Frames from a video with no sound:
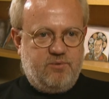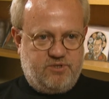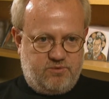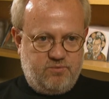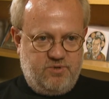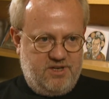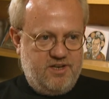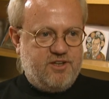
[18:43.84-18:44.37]

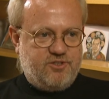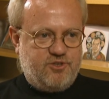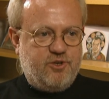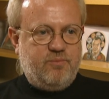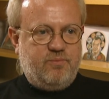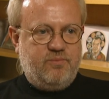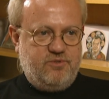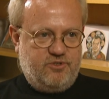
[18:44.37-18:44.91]
really a
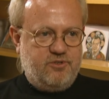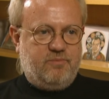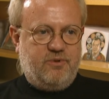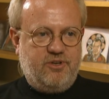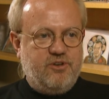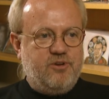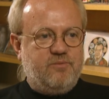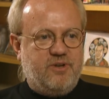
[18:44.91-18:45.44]

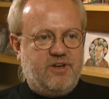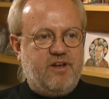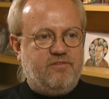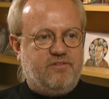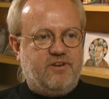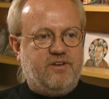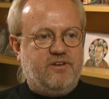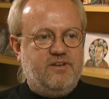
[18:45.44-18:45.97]
superhuman
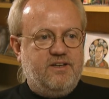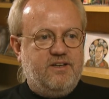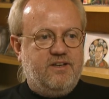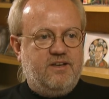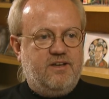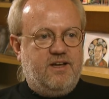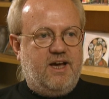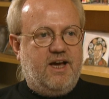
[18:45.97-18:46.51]
effort.
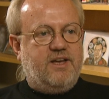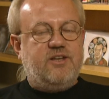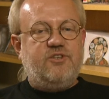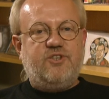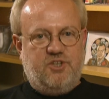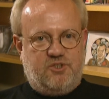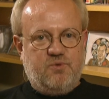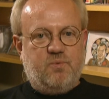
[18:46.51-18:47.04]
And he
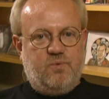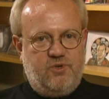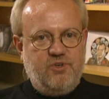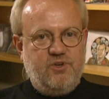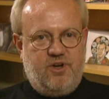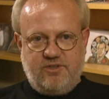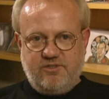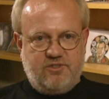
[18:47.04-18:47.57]
just would
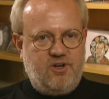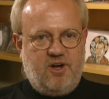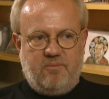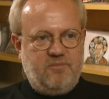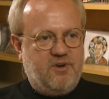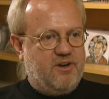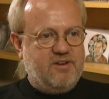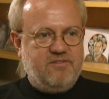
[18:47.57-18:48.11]
not stop,
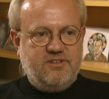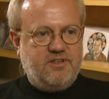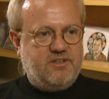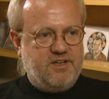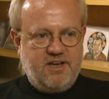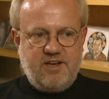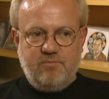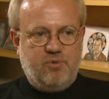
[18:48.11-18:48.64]
not even to
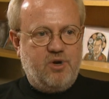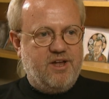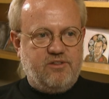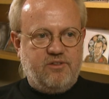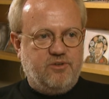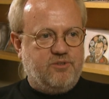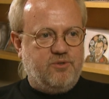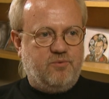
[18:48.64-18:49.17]
take a
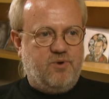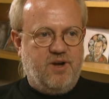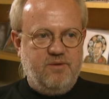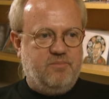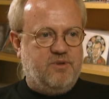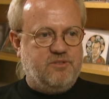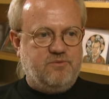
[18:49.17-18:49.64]
breath or to wipe his